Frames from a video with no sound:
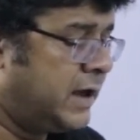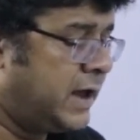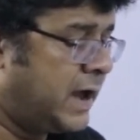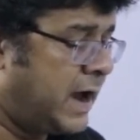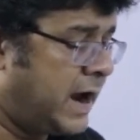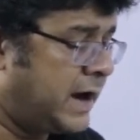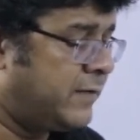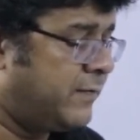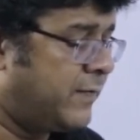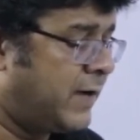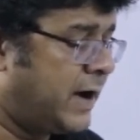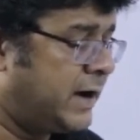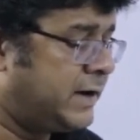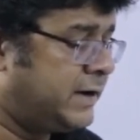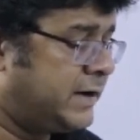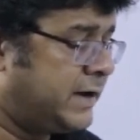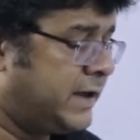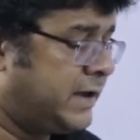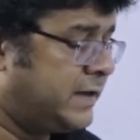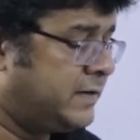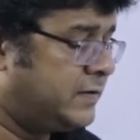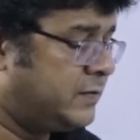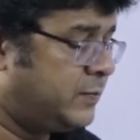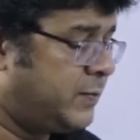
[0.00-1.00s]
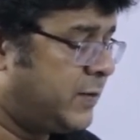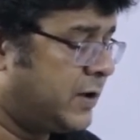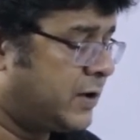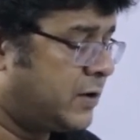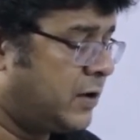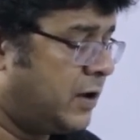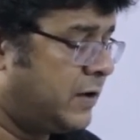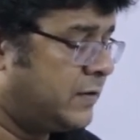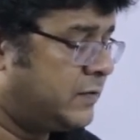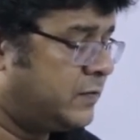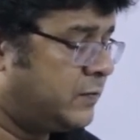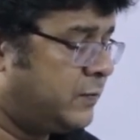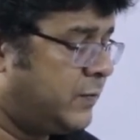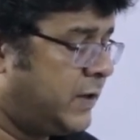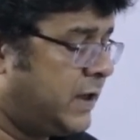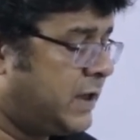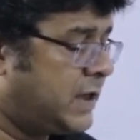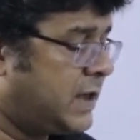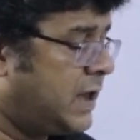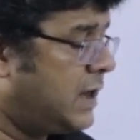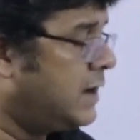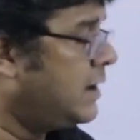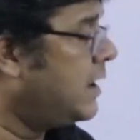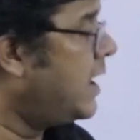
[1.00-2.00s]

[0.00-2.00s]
advantage, because we can